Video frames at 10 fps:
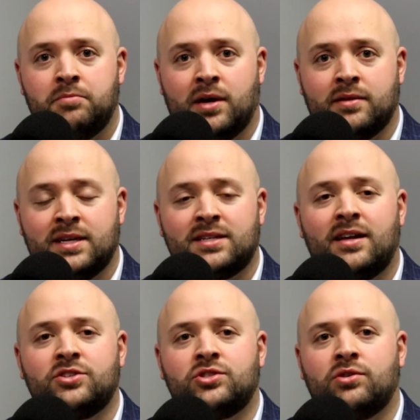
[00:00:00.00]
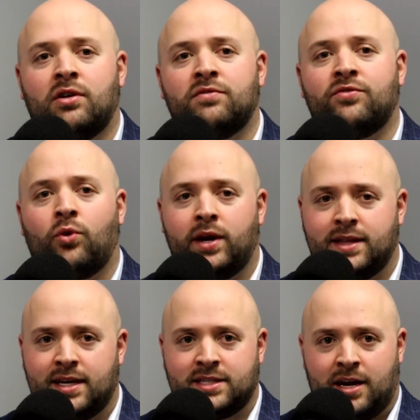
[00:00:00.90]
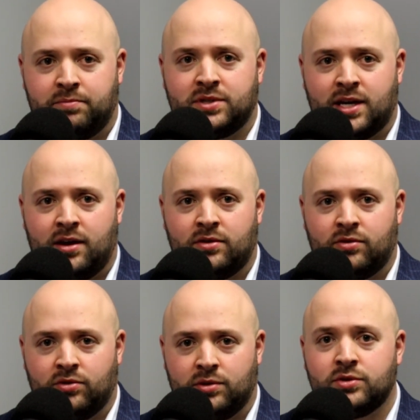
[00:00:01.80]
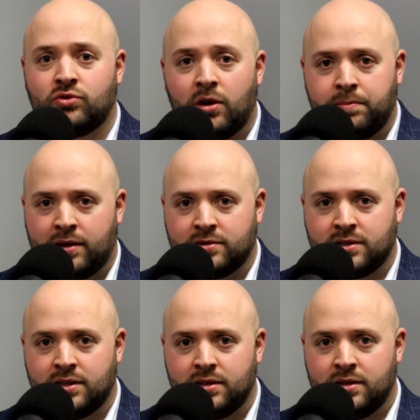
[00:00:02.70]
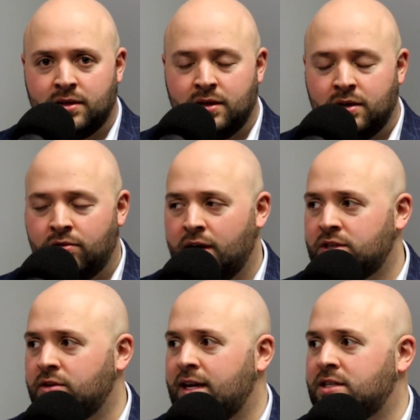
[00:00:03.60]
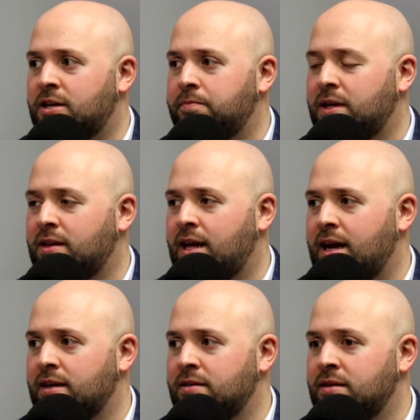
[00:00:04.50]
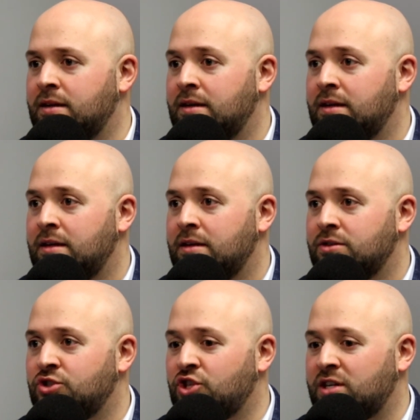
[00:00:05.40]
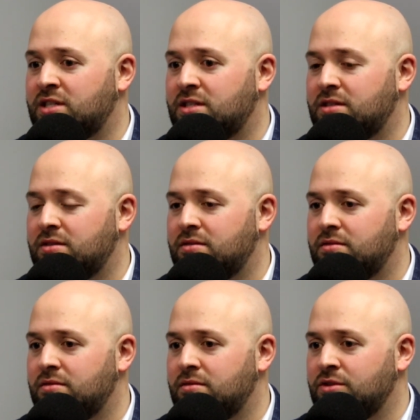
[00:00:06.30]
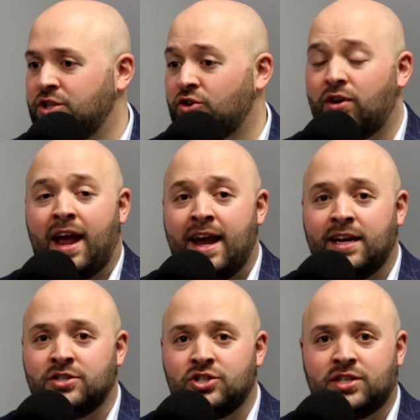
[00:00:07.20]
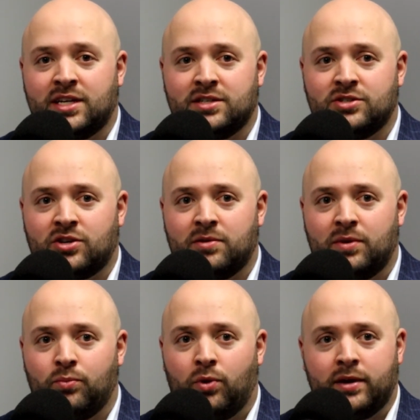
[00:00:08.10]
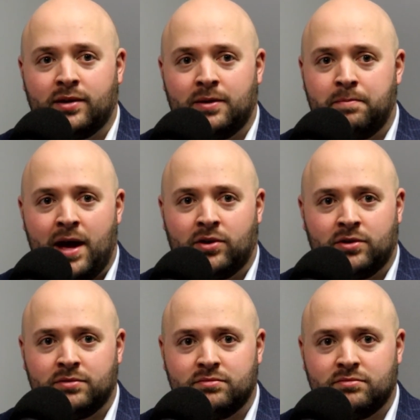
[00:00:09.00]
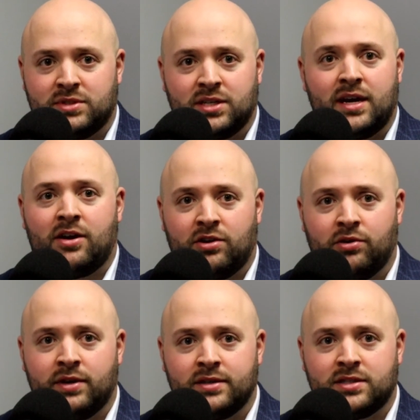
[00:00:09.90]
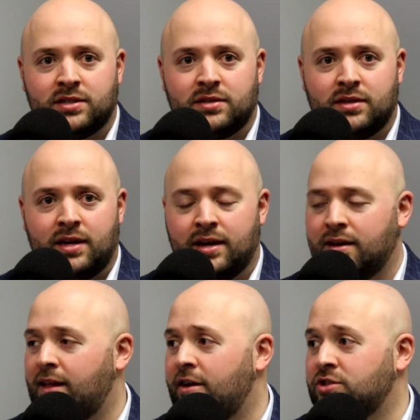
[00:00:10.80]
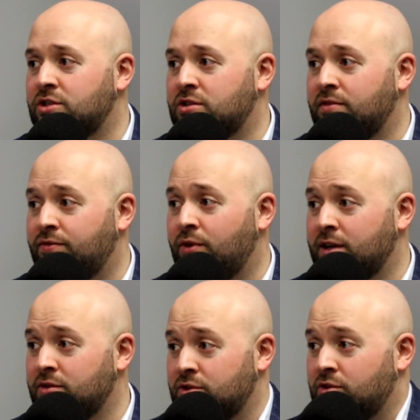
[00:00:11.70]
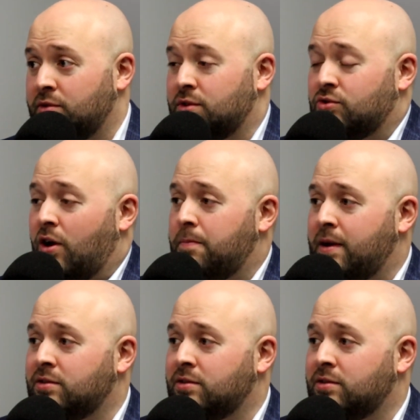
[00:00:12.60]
but this allows you to avoid that 10% early withdrawal penalty, right? So that's something that just your age can determine what the better scenario is, and it allows you to avoid those early withdrawal